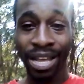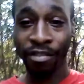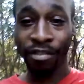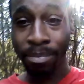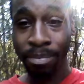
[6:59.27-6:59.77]

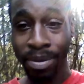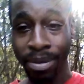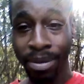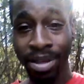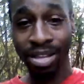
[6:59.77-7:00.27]
being me.
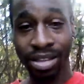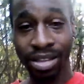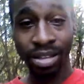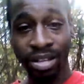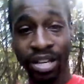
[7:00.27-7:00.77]

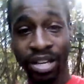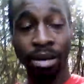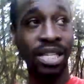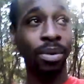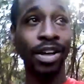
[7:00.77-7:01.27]
You know what I'm saying? When
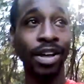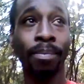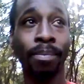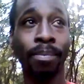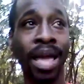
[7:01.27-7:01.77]
I was a
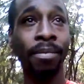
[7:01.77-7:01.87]
baby,